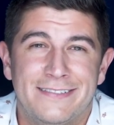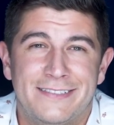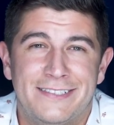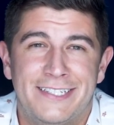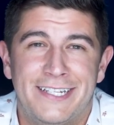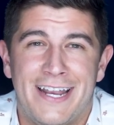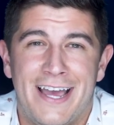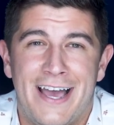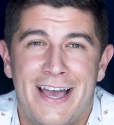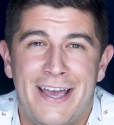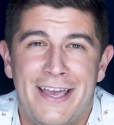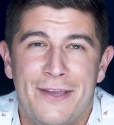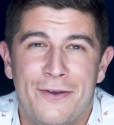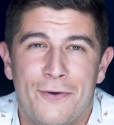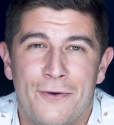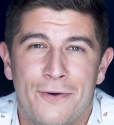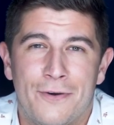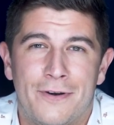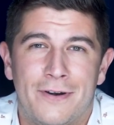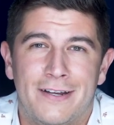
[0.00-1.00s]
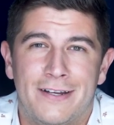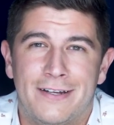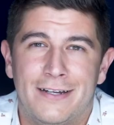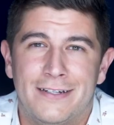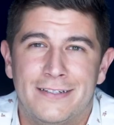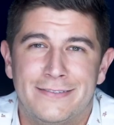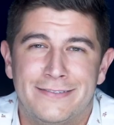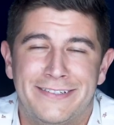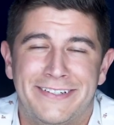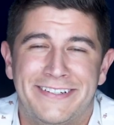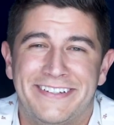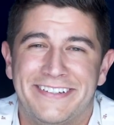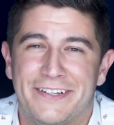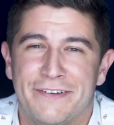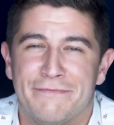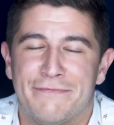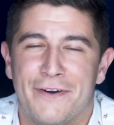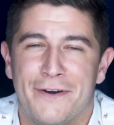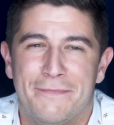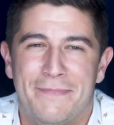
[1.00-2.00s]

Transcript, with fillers: deny or uh, confirm